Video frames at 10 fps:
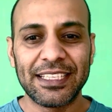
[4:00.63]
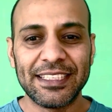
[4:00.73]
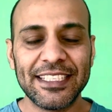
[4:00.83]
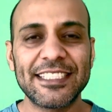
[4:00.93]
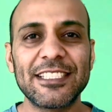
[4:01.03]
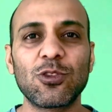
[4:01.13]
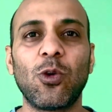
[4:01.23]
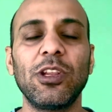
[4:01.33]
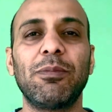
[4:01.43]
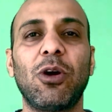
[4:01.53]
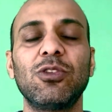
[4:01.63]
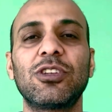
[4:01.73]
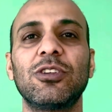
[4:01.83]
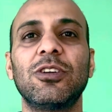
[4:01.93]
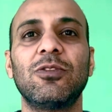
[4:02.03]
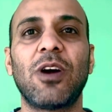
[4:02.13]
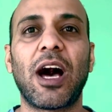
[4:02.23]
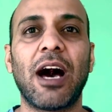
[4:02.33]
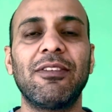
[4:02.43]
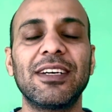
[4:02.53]
this is all about
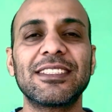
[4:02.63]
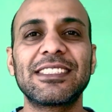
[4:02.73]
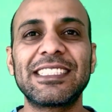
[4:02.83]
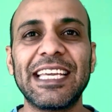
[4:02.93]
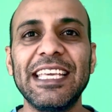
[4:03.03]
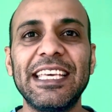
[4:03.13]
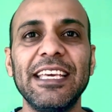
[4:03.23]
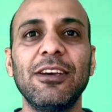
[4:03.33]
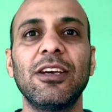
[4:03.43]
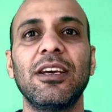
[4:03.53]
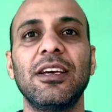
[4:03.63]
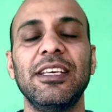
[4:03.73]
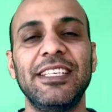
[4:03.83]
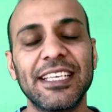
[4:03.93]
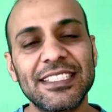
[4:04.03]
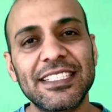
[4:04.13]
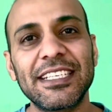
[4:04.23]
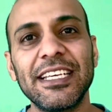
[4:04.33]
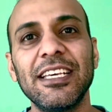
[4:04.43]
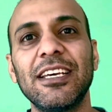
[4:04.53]
I was thinking
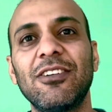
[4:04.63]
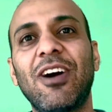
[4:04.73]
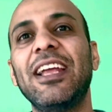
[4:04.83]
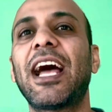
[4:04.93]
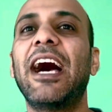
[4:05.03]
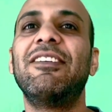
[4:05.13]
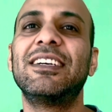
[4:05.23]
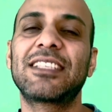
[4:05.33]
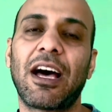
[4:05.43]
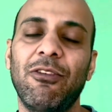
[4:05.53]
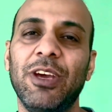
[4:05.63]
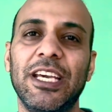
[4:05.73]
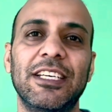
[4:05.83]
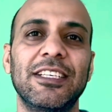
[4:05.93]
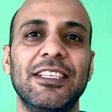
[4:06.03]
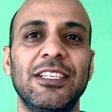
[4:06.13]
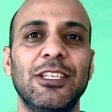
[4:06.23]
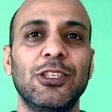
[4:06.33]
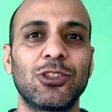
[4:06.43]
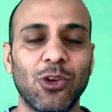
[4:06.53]
yesterday while I was awake.
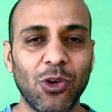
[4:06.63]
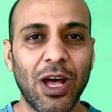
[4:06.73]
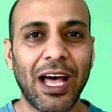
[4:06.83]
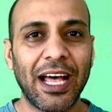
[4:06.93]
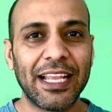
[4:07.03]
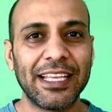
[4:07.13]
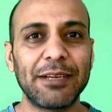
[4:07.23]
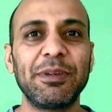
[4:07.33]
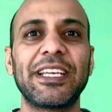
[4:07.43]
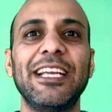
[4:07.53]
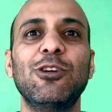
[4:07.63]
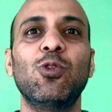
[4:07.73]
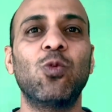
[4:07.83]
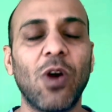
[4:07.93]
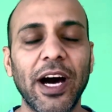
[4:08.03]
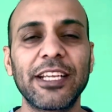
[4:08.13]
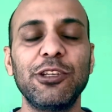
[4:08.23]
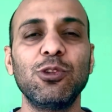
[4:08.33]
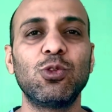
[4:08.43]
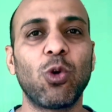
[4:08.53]
So let me tell you what
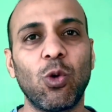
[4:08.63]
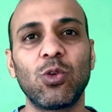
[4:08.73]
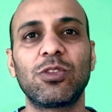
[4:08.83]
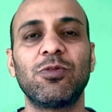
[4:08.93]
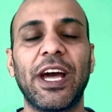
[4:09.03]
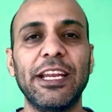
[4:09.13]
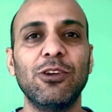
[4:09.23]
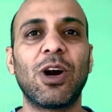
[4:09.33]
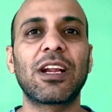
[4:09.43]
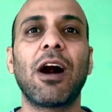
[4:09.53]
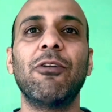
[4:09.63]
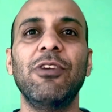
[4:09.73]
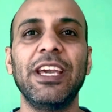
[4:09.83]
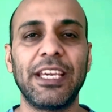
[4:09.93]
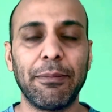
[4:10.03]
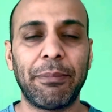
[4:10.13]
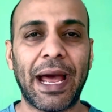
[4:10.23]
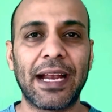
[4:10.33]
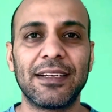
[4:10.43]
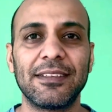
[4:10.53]
you thought when you are awake in
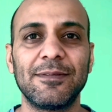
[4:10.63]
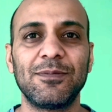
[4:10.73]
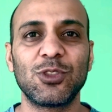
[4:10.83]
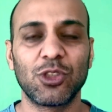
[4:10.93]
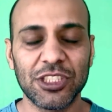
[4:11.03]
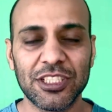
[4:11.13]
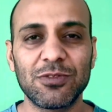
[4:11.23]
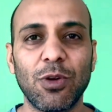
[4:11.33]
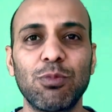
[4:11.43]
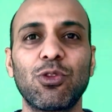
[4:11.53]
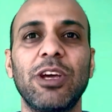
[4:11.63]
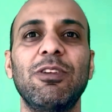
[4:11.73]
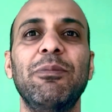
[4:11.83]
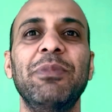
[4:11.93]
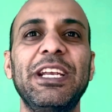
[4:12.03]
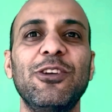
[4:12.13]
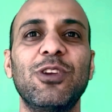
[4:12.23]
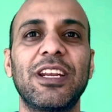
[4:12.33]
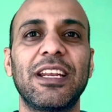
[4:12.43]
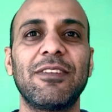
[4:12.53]
bed. So this is from today. We'll meet
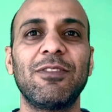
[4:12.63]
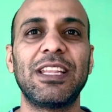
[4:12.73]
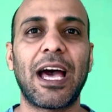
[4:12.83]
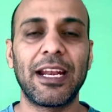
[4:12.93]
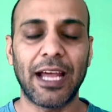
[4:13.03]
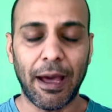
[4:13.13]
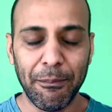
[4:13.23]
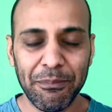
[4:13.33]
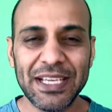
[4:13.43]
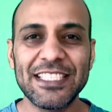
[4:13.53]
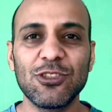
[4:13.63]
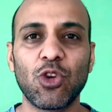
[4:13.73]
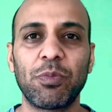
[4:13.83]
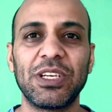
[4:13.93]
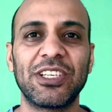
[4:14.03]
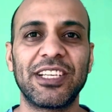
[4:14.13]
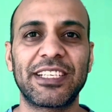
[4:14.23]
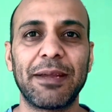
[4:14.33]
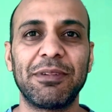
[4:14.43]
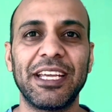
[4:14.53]
you with an amazing topic. Till the
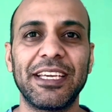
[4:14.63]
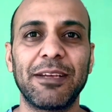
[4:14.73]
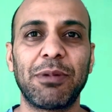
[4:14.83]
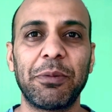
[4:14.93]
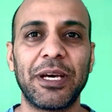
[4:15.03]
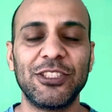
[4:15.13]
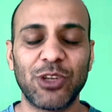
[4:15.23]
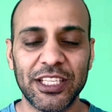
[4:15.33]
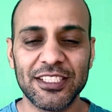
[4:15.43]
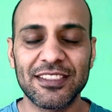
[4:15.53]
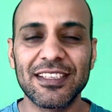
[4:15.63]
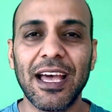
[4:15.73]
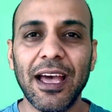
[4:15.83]
time, take care. Bye bye. Enjoy this